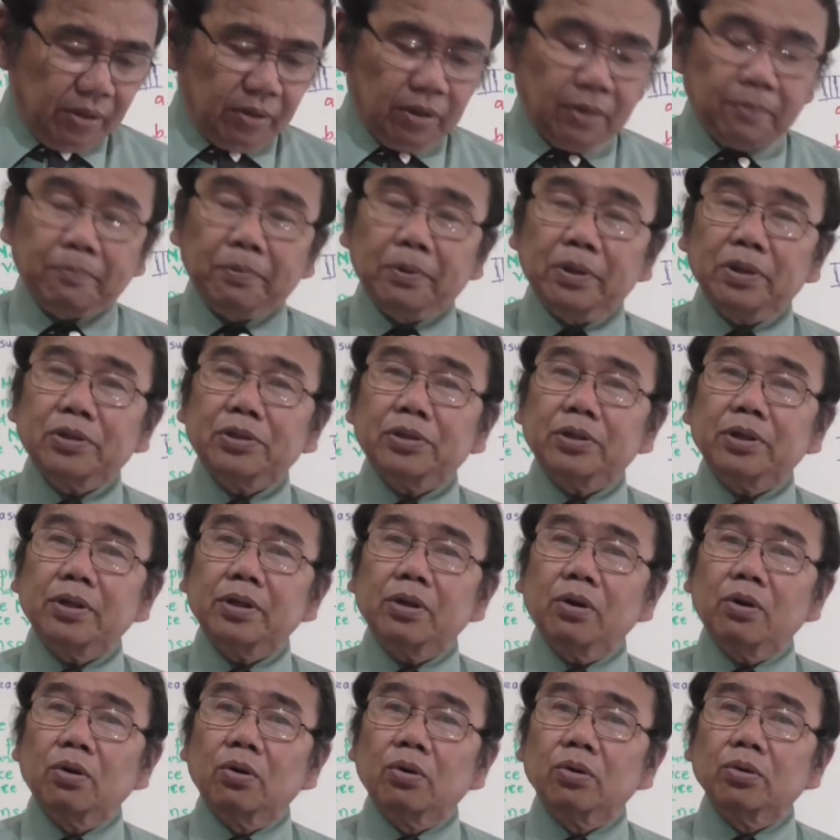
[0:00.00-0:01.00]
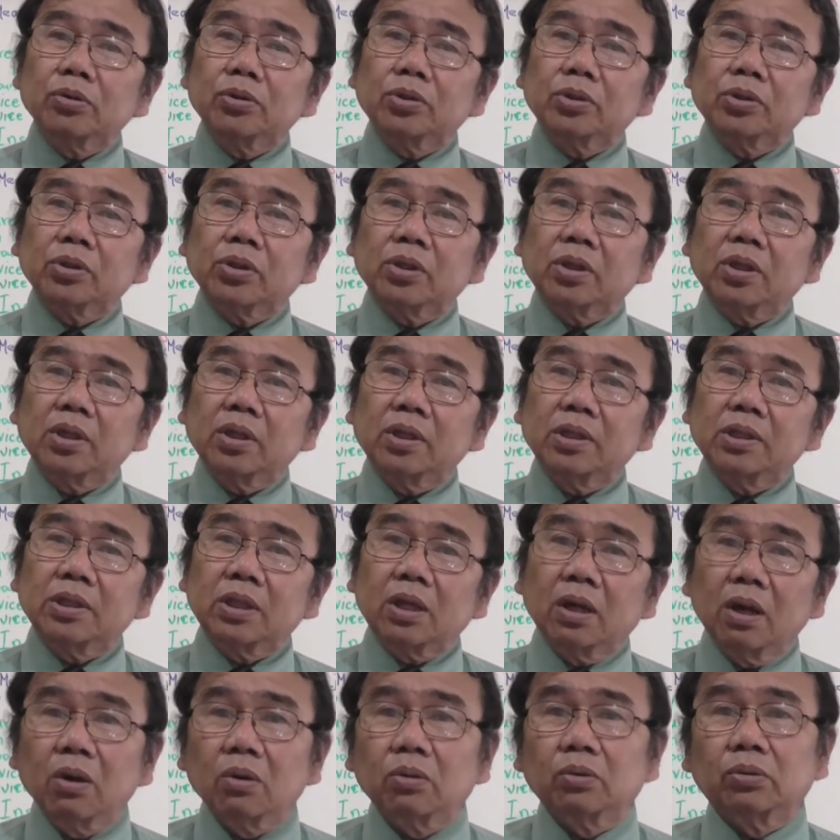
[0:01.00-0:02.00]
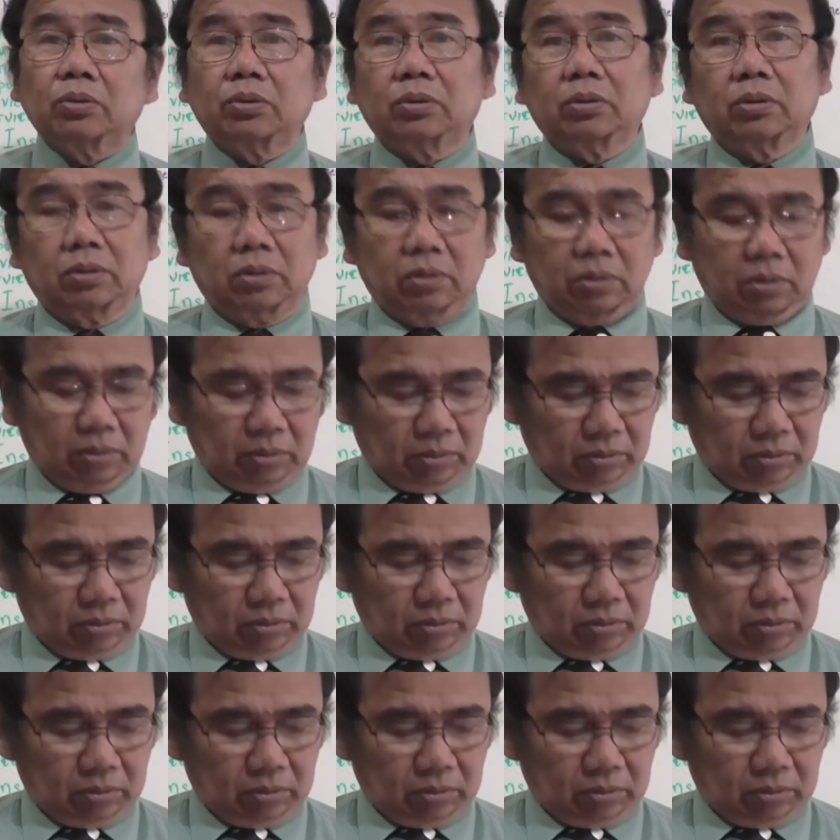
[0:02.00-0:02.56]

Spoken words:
refrigerant hose is closed.